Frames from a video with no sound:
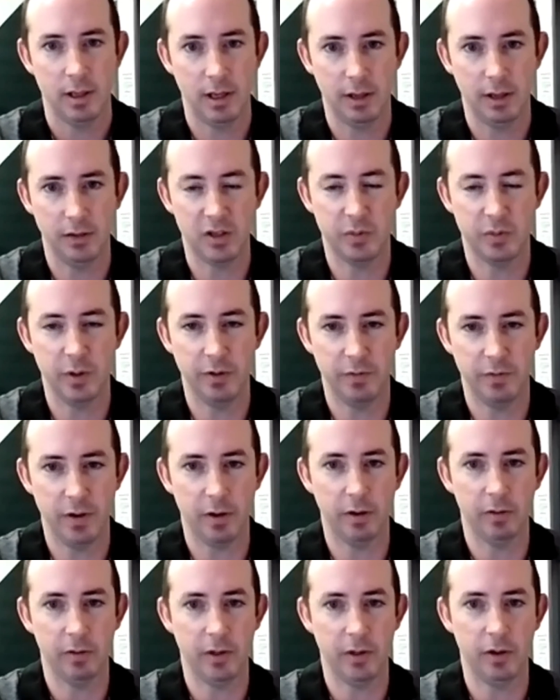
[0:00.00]
There's been
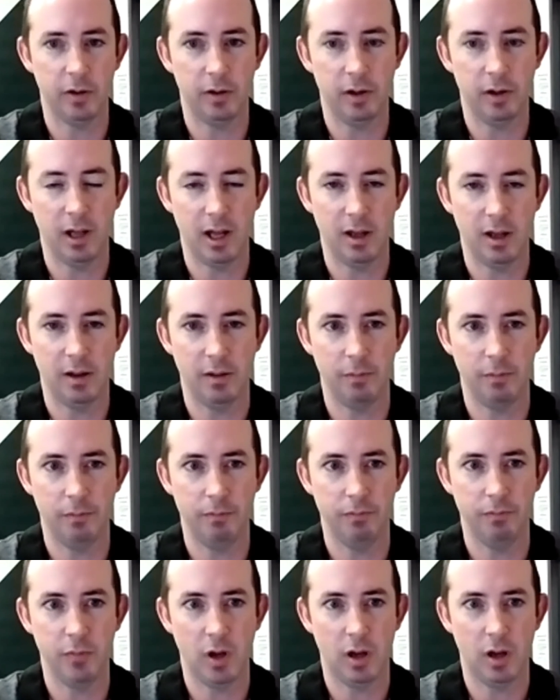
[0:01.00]
very little,
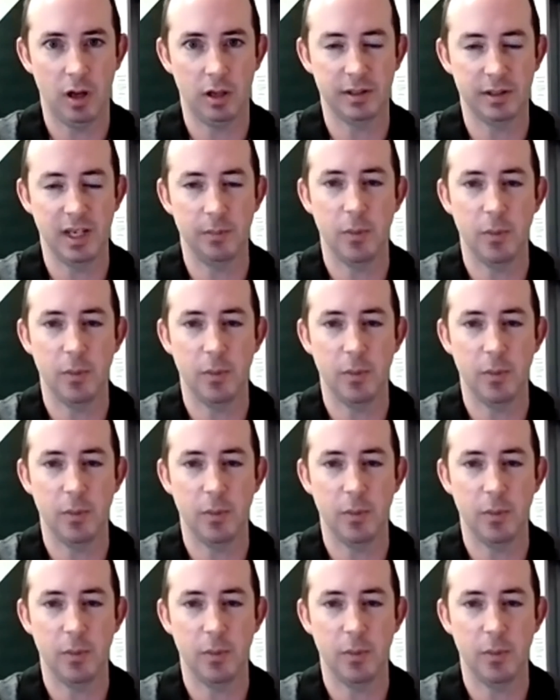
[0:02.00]
I'll say,